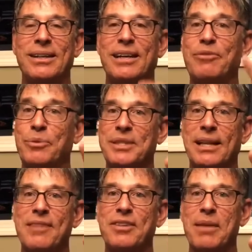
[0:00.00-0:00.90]
If it was a
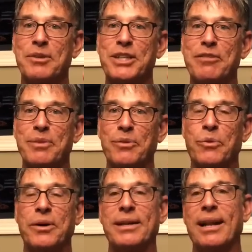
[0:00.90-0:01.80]
Lifetime Achievement
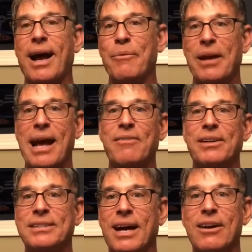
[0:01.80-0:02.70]
Award, then I would have an
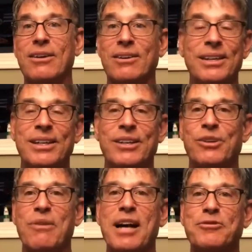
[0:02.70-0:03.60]
entire
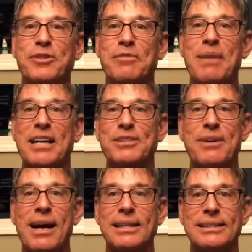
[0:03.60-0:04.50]
garage full of
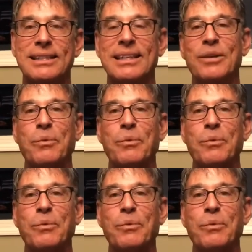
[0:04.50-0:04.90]
Maseratis.